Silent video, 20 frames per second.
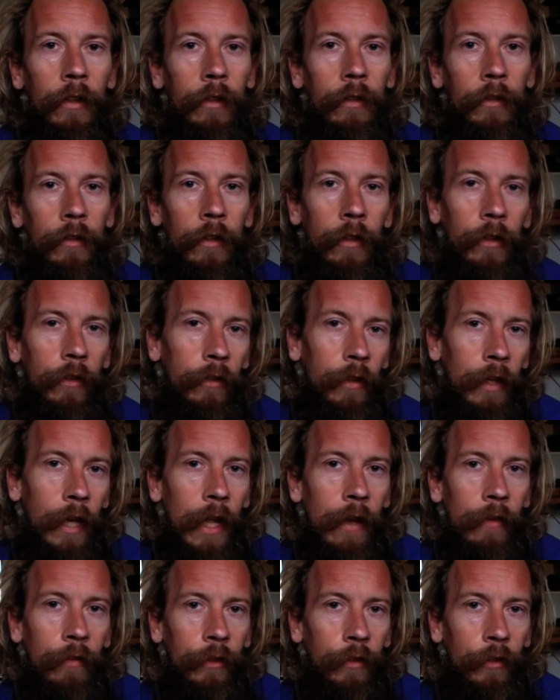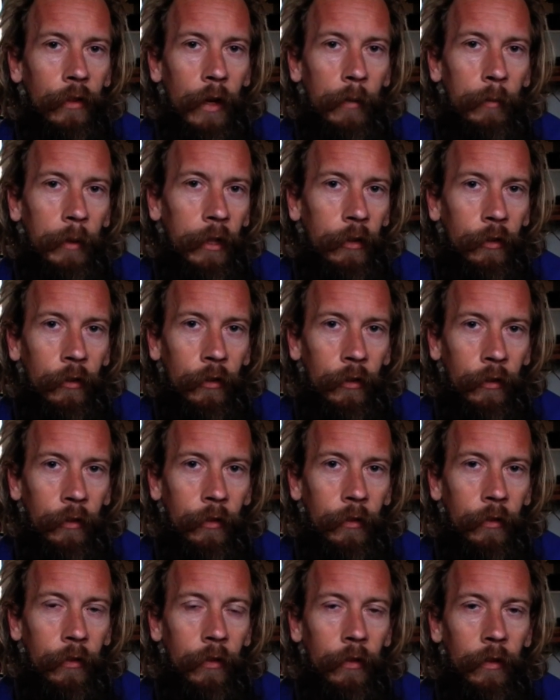So there's 11
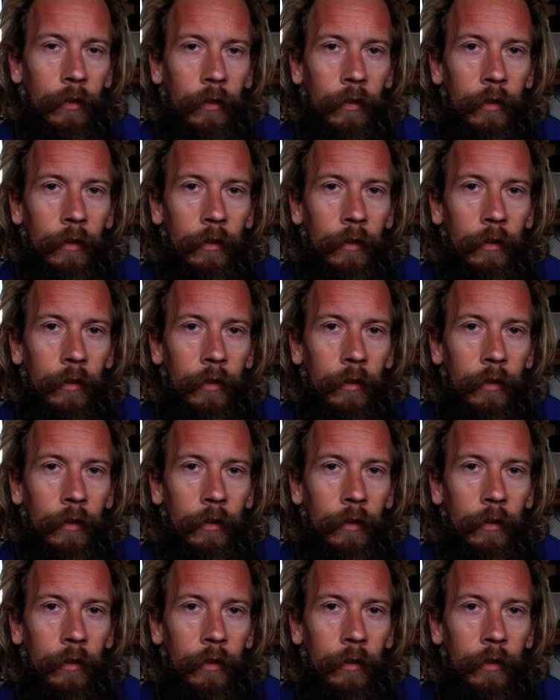dimensions.